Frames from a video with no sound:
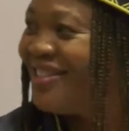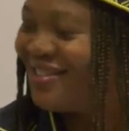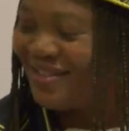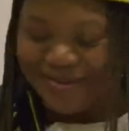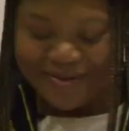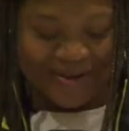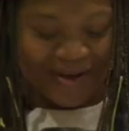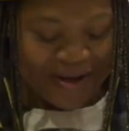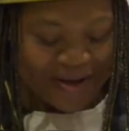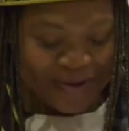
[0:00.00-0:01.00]
And your
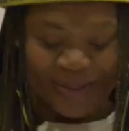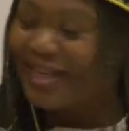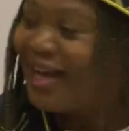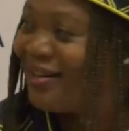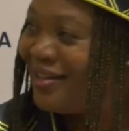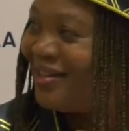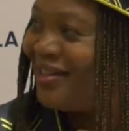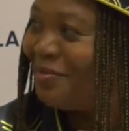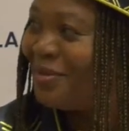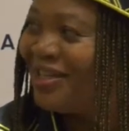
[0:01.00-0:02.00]
son
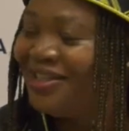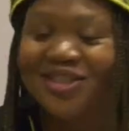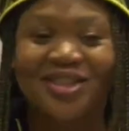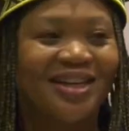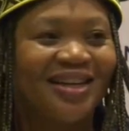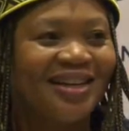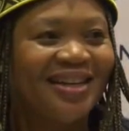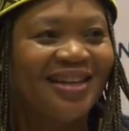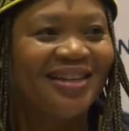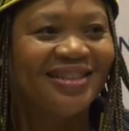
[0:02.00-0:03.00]
in absentia,
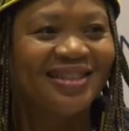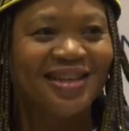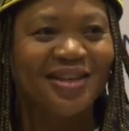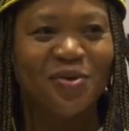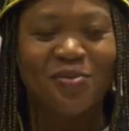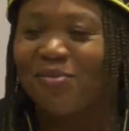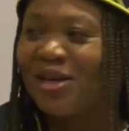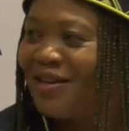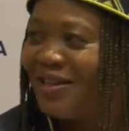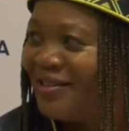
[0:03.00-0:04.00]
and your
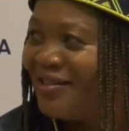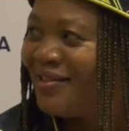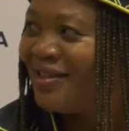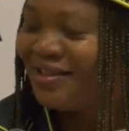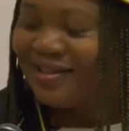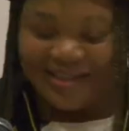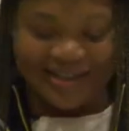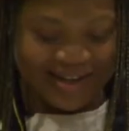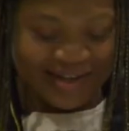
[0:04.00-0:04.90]
parents, and